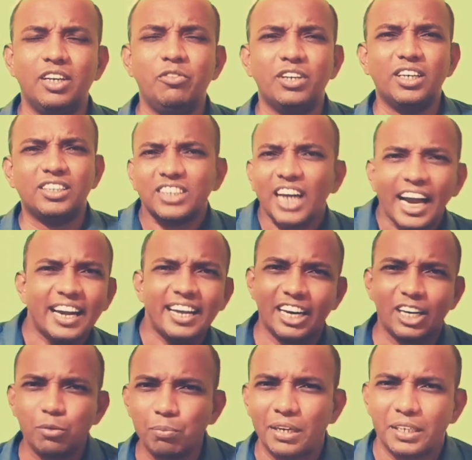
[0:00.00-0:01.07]
even a child
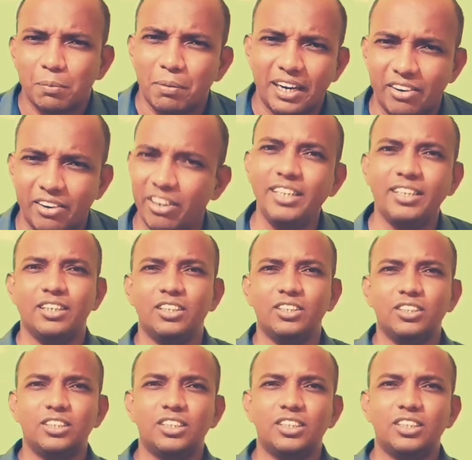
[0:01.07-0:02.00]
can multiply it, right?